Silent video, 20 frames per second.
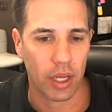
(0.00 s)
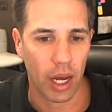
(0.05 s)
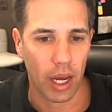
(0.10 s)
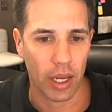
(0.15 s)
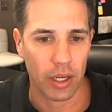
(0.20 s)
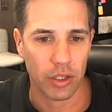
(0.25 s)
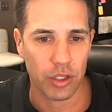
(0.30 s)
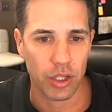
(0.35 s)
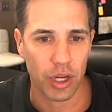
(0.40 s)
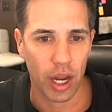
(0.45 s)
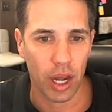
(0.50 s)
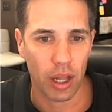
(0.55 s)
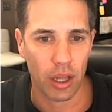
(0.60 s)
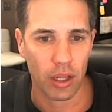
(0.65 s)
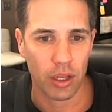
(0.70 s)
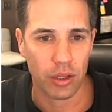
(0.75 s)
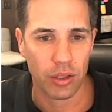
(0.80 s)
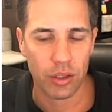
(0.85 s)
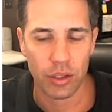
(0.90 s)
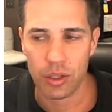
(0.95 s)

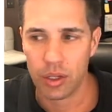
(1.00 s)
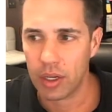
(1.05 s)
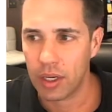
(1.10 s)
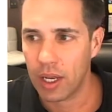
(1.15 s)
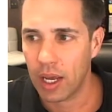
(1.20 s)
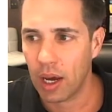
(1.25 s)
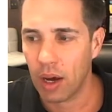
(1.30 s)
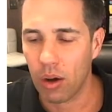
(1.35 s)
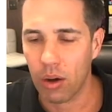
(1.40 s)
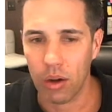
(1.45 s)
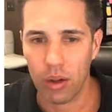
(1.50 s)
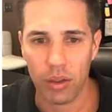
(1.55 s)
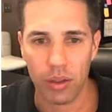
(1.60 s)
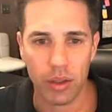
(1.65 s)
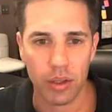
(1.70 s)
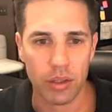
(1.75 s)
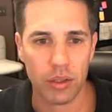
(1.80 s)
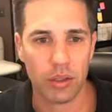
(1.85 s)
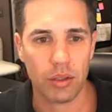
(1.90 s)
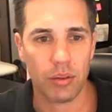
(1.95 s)
challenge. Now,
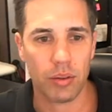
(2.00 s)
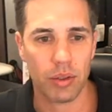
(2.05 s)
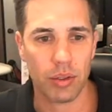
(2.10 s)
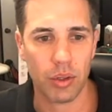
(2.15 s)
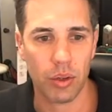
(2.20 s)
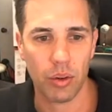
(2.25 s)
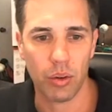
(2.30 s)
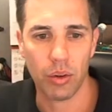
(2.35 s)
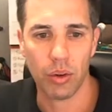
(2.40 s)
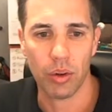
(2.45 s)
this is what's cool